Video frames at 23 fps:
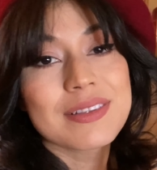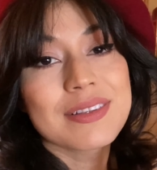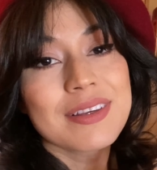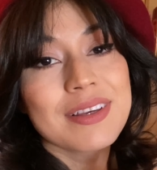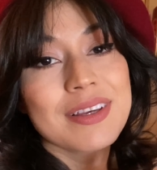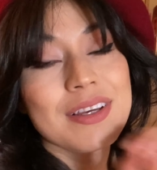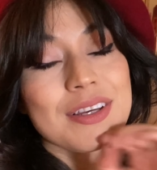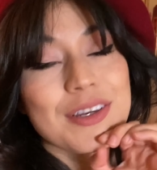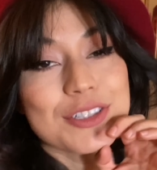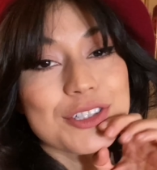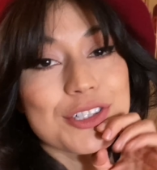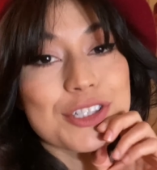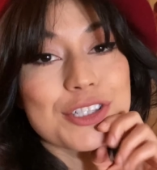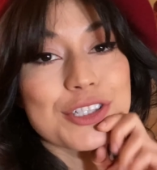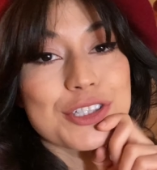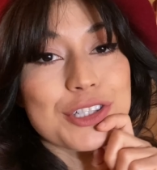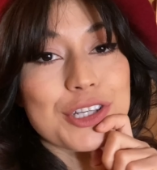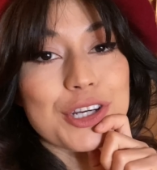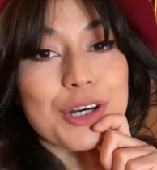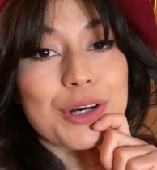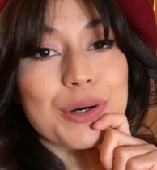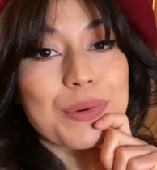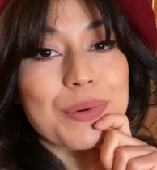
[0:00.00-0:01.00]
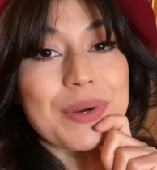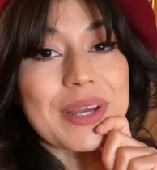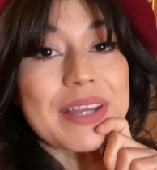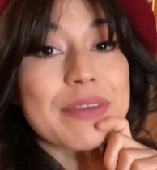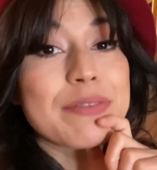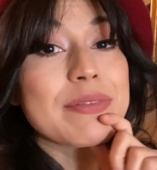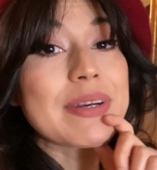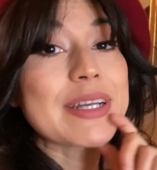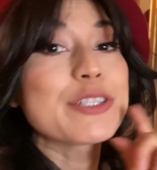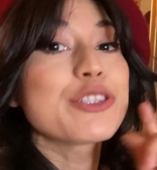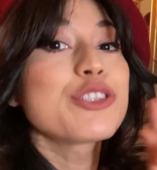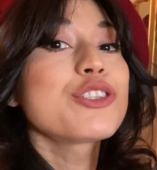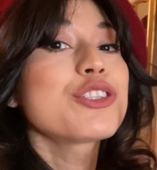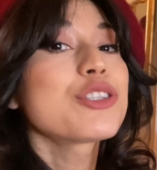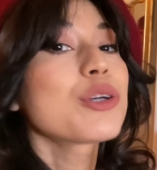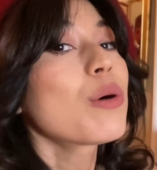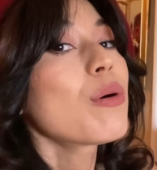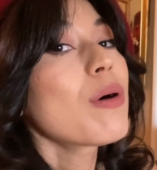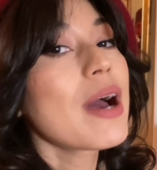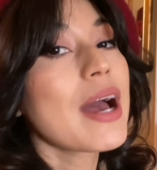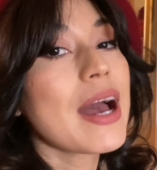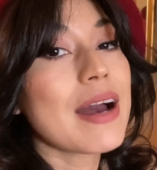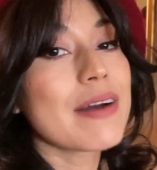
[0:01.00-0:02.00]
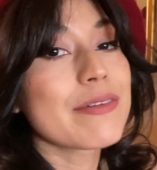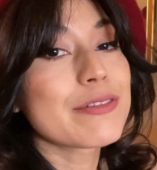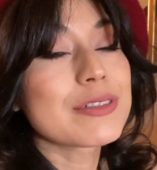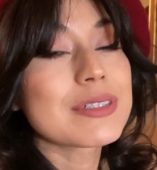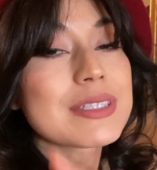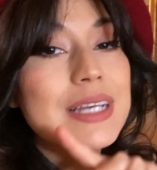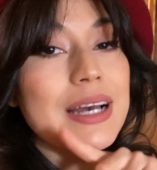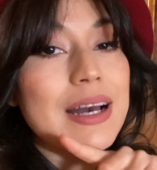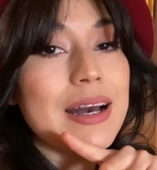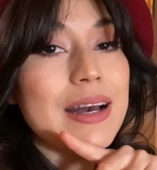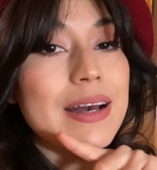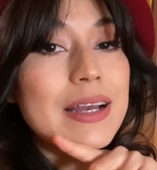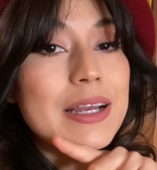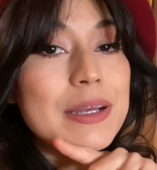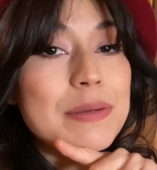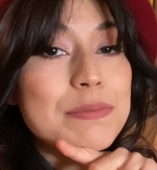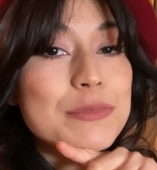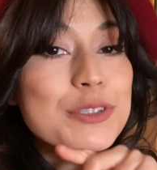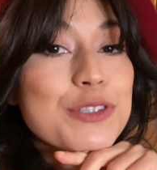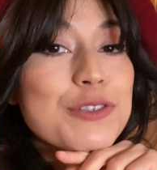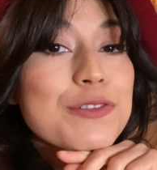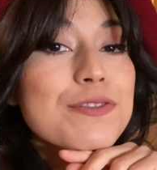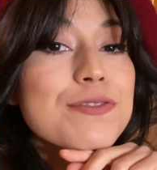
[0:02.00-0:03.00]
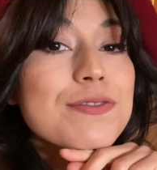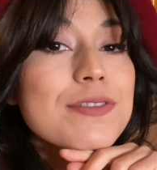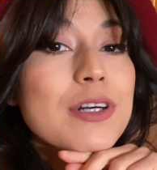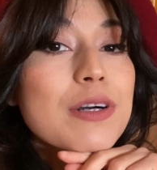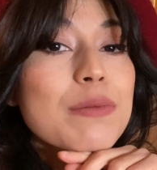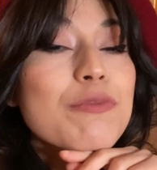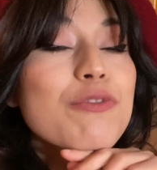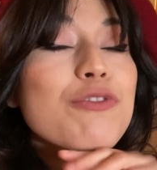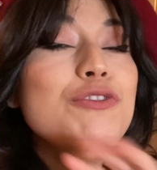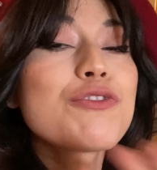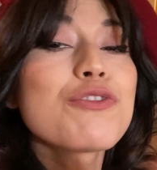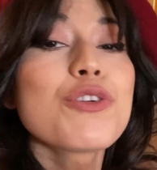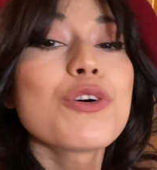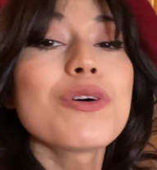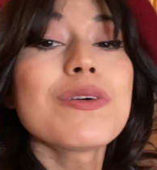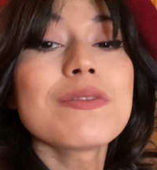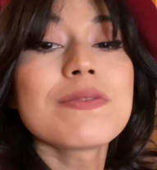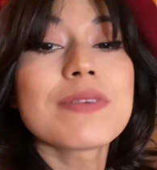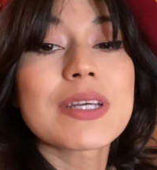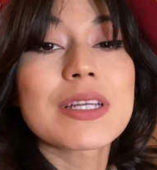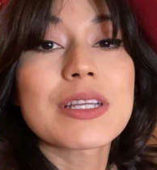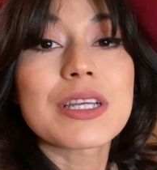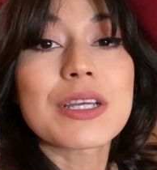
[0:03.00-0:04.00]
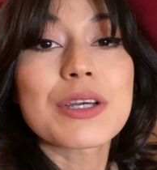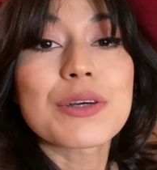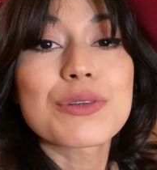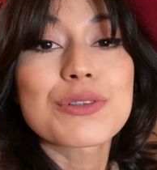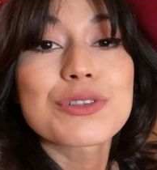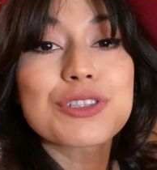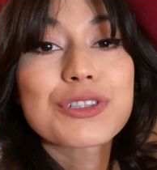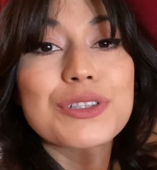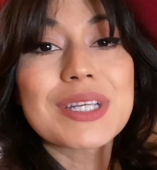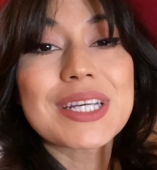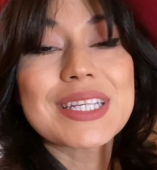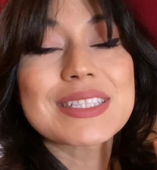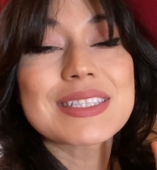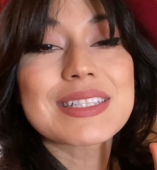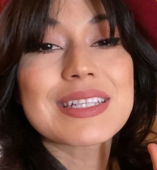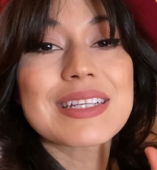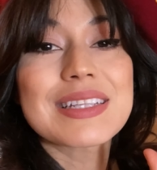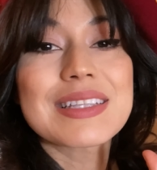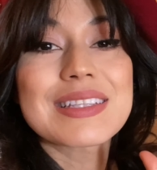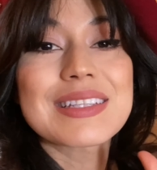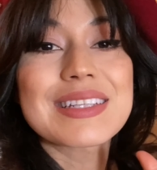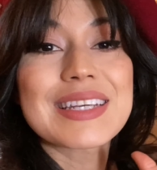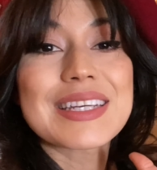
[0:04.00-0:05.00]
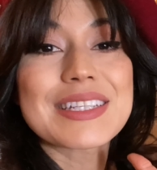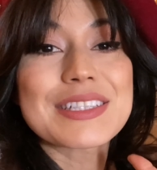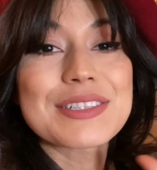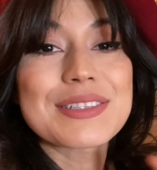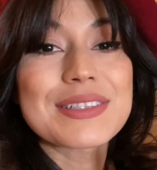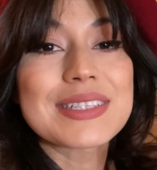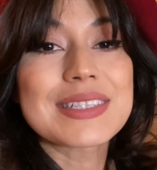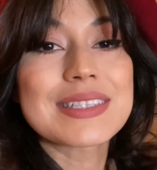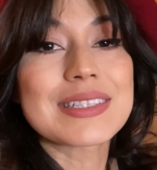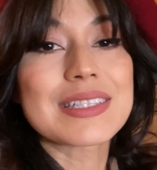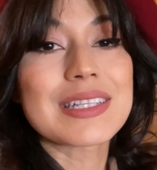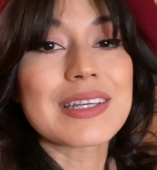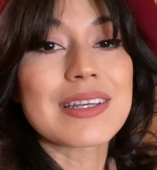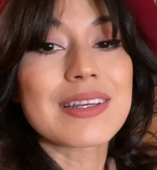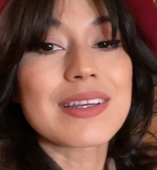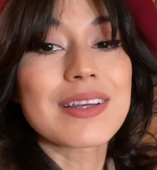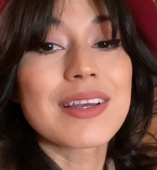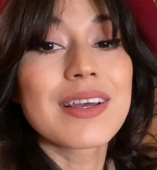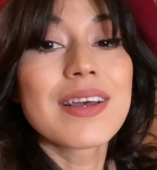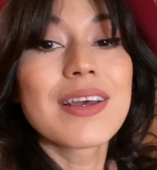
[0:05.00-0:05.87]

So if I don't have the time to film full videos, you guys can get to see